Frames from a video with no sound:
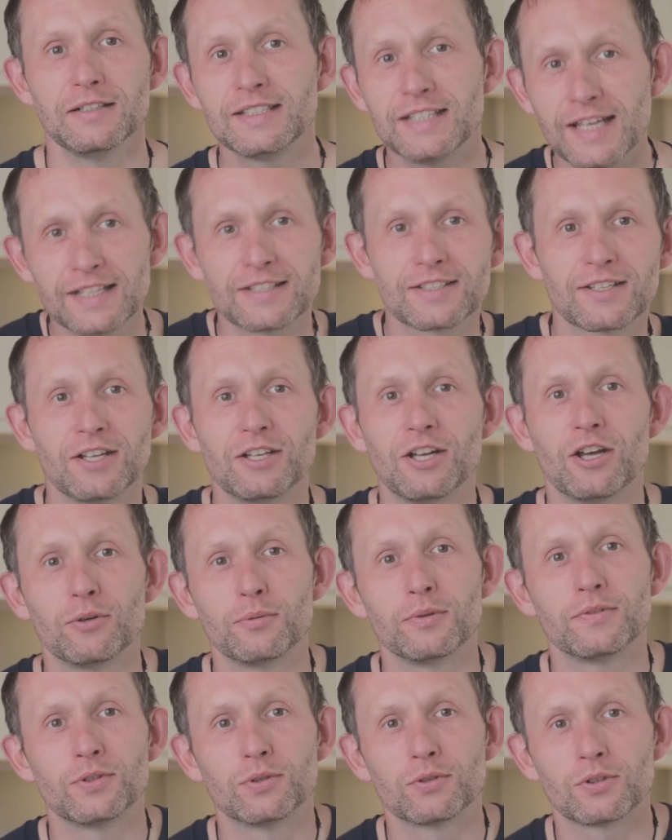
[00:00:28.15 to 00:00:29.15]
Yes, I know
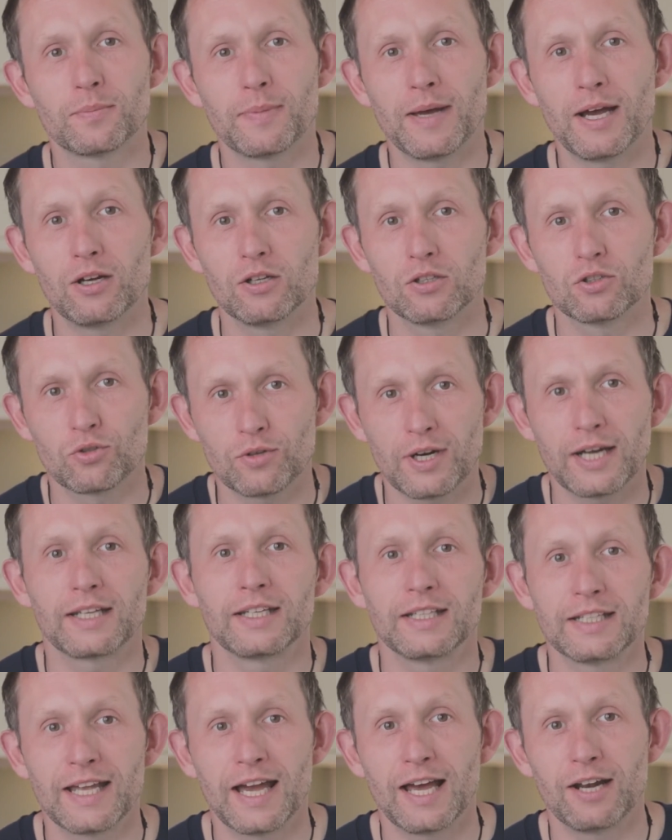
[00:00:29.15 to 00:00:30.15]
we've talked about
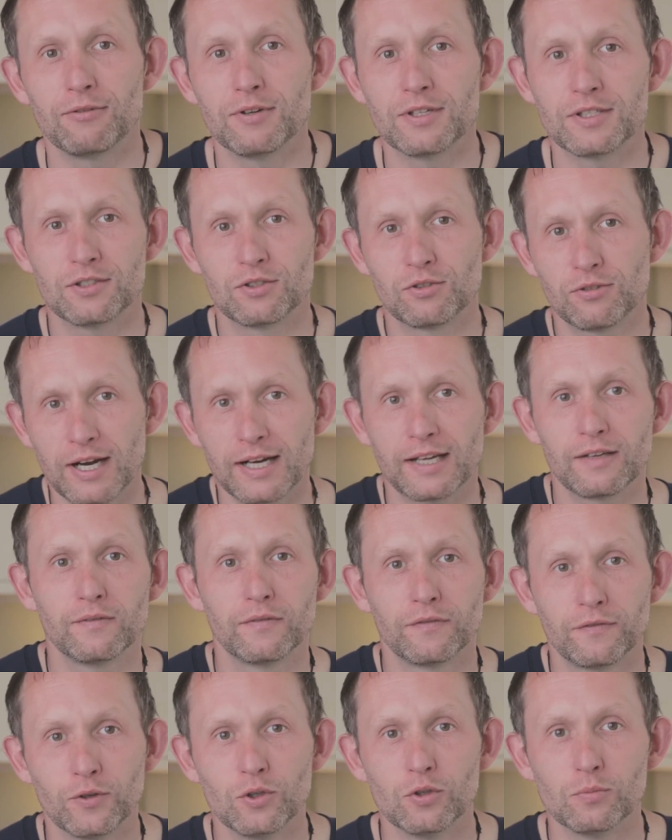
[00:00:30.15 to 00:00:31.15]
tracking calories and tracking
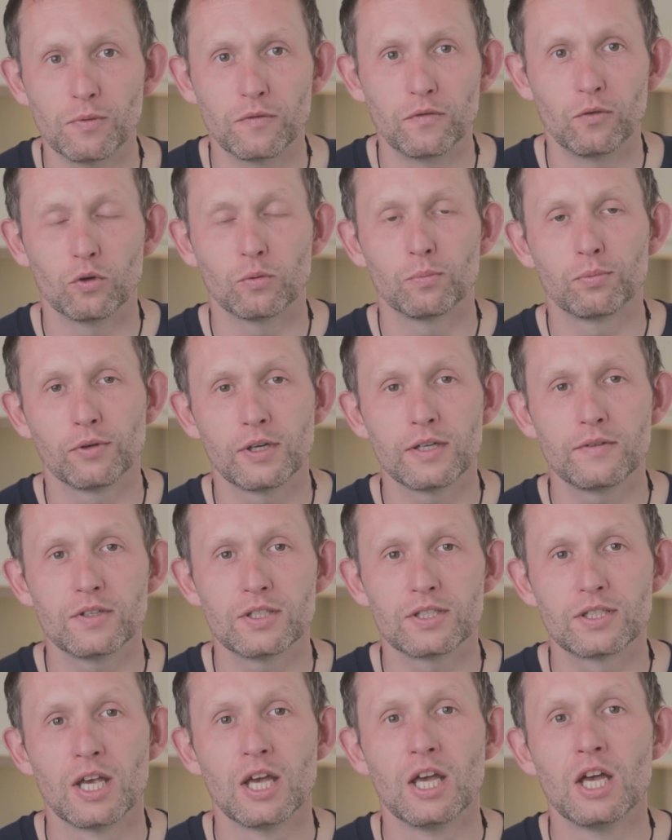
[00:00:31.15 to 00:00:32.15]
food before in
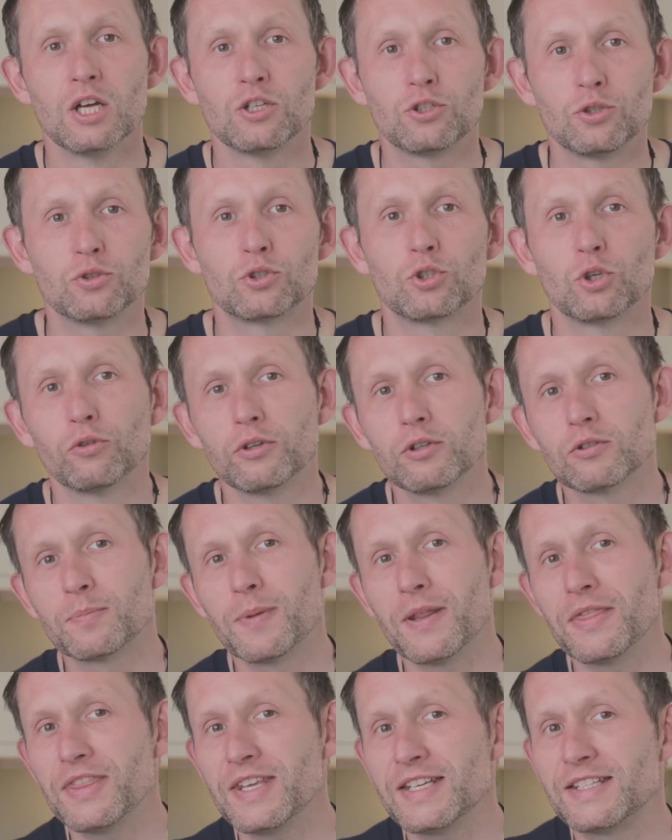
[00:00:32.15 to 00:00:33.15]
previous tutorials,
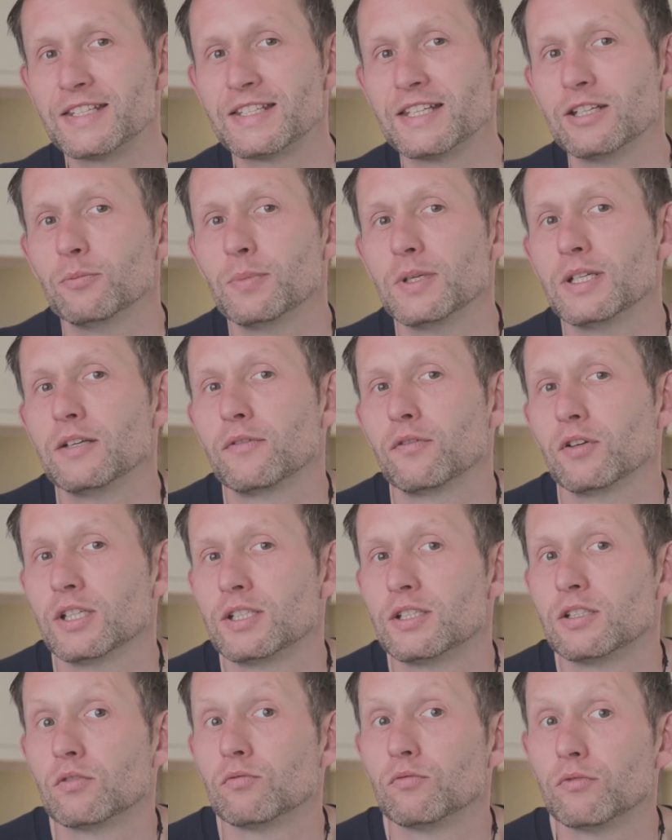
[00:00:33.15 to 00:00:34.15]
but this is a little bit different.
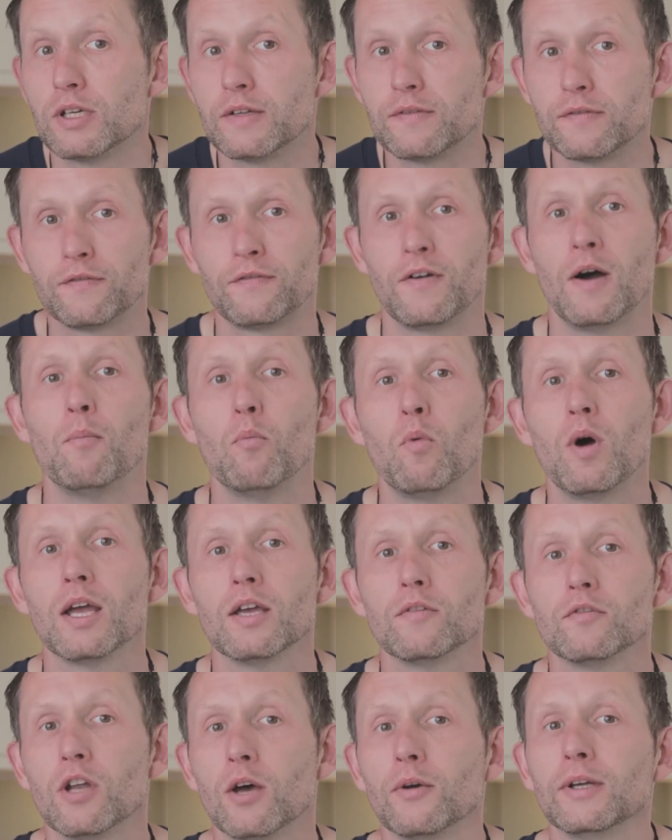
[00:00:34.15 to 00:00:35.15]
This is a really fun way
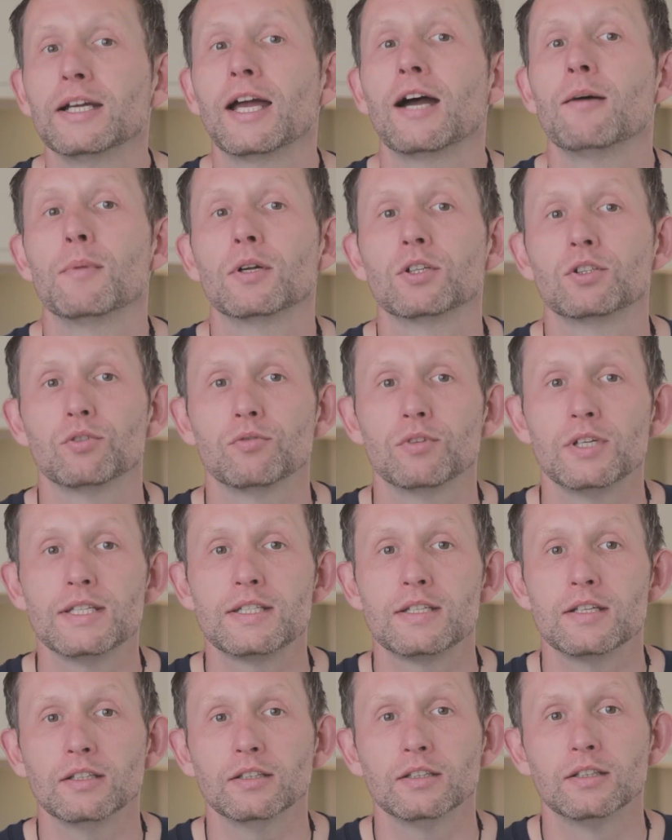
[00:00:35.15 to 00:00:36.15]
of knowing how much you're
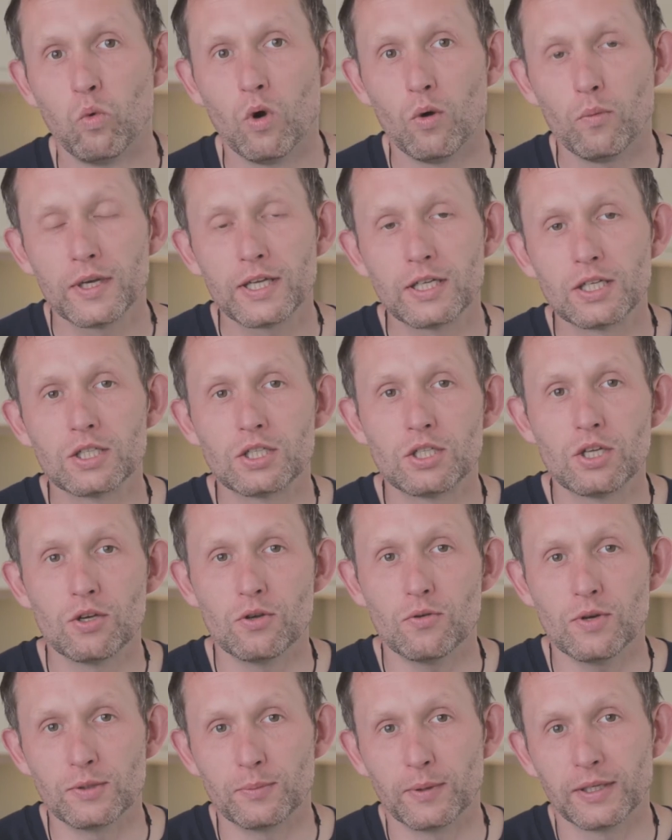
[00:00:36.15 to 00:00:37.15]
eating. What we're gonna
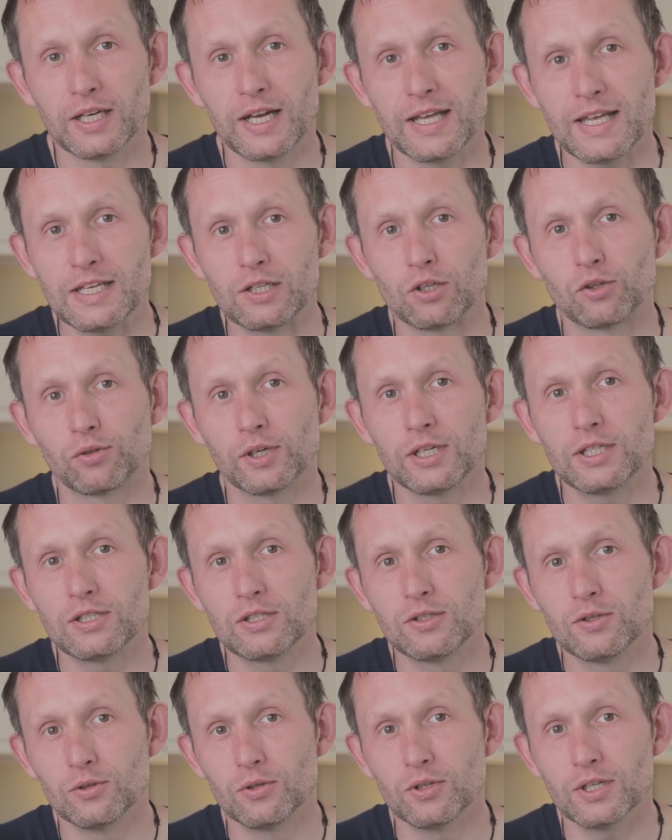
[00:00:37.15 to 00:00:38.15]
do is we're gonna
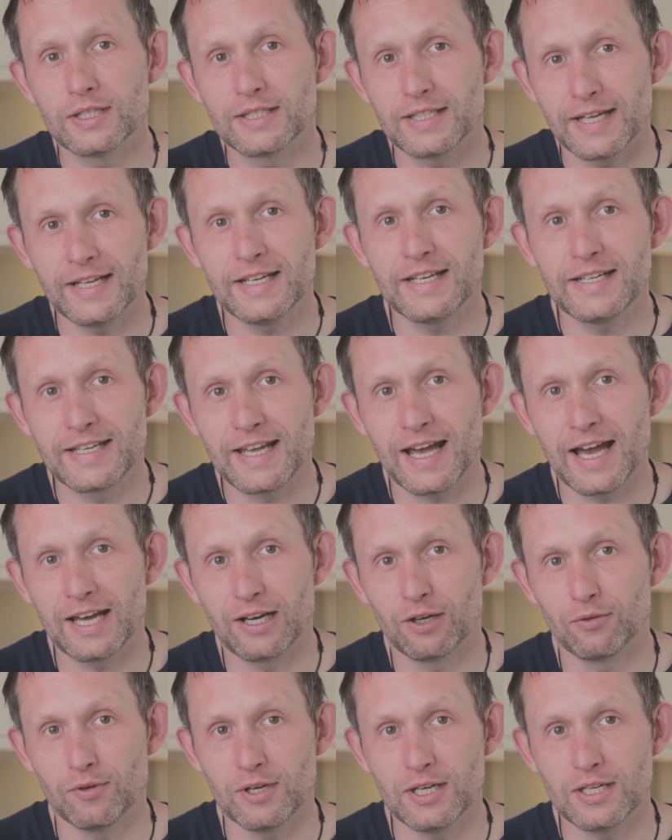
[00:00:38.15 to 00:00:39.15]
increase your daily
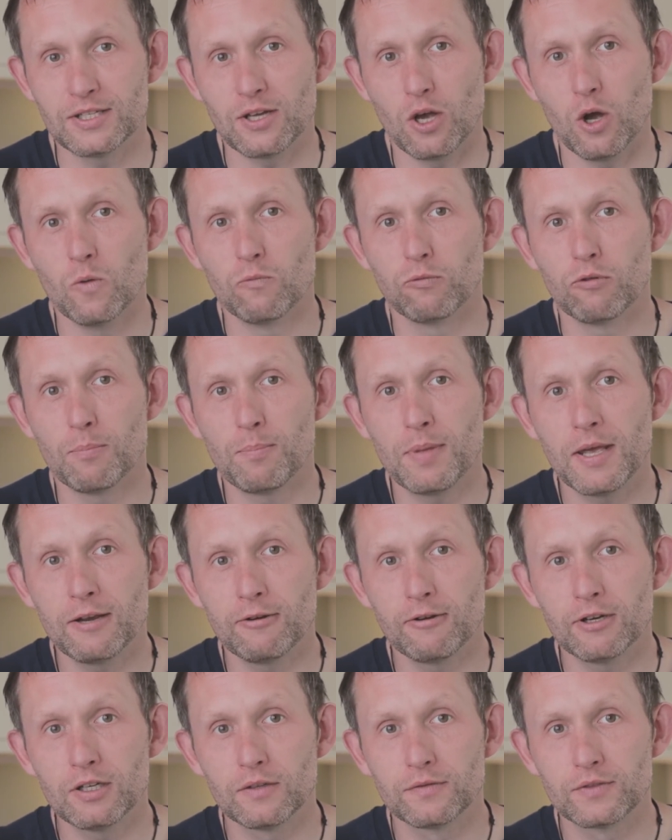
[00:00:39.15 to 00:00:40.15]
calories over a
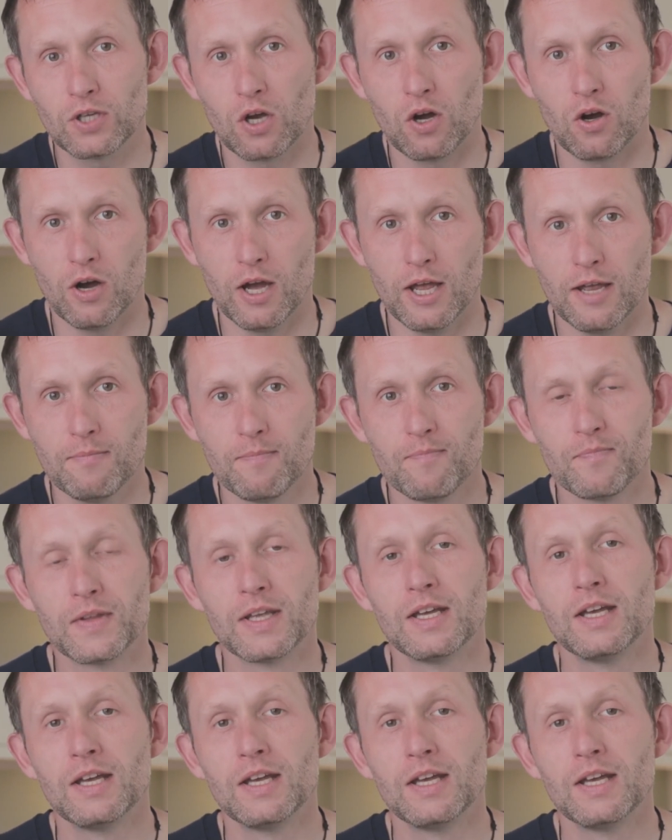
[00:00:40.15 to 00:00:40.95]
period of time